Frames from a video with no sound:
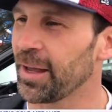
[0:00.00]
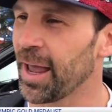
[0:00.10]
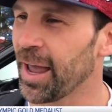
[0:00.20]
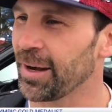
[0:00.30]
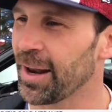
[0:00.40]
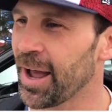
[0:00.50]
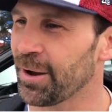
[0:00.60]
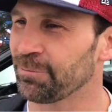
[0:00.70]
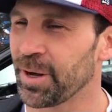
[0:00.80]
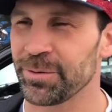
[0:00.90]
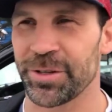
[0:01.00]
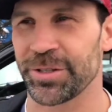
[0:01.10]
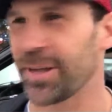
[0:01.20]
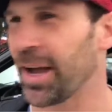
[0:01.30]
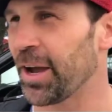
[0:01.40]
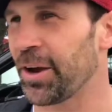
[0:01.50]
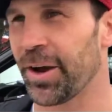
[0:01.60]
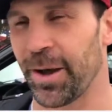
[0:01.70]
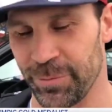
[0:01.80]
And um, I'm just, I, I'm